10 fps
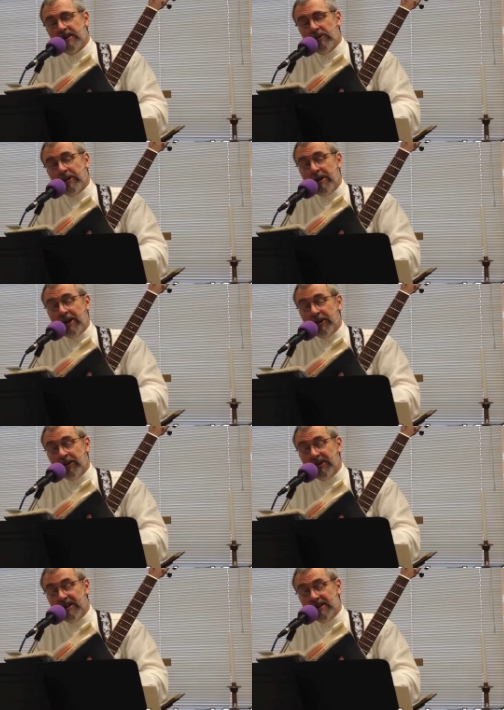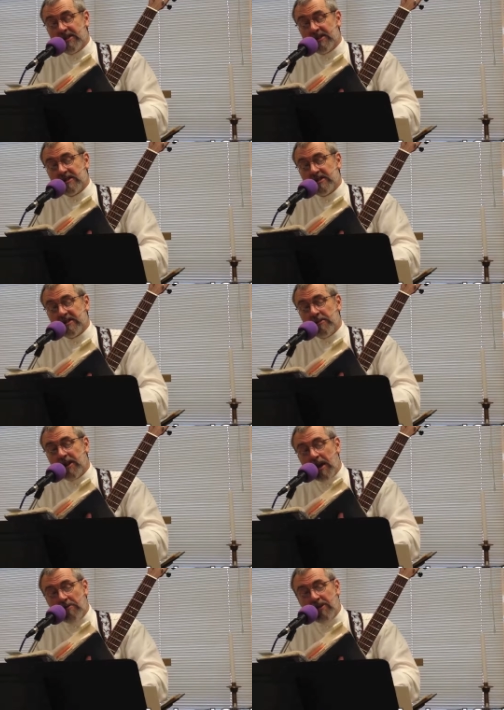When the man heard this, he
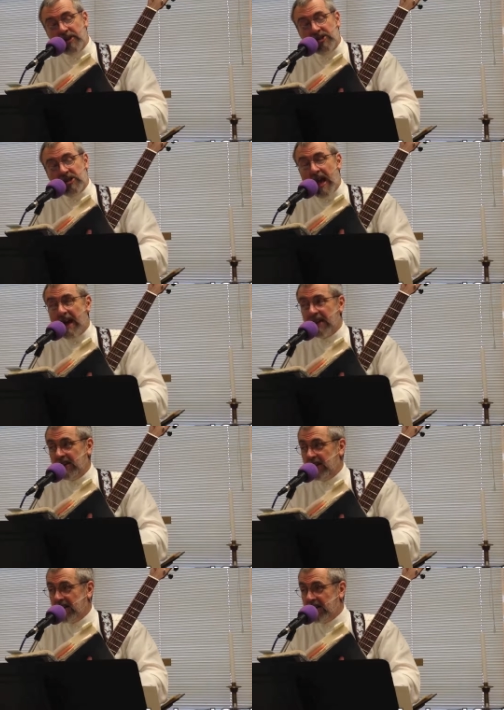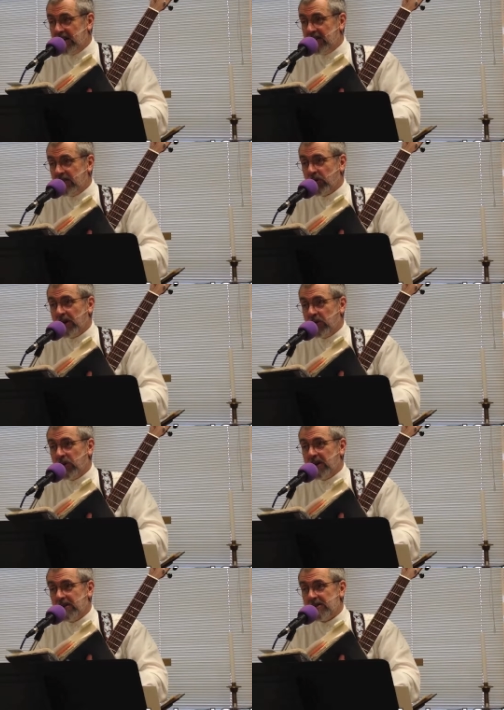became very sad, for he
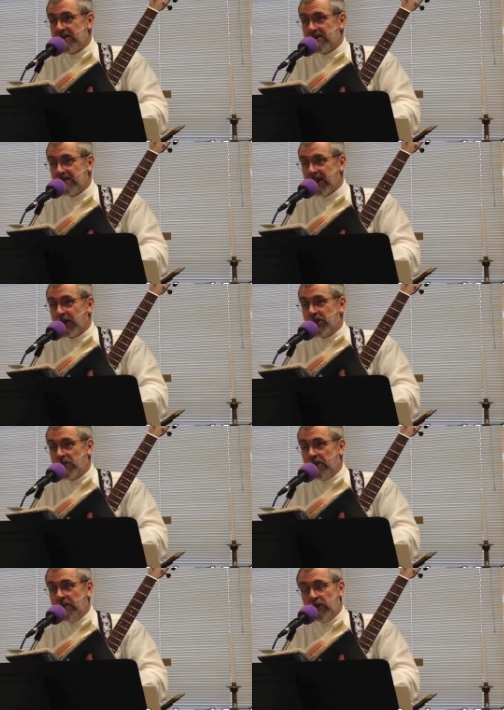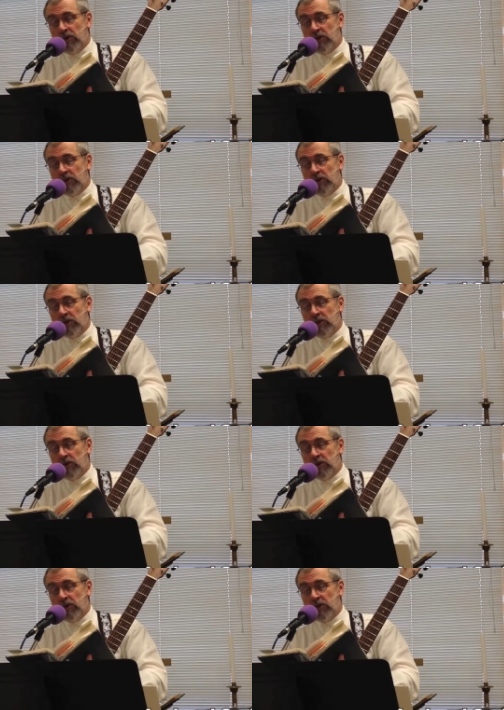was extremely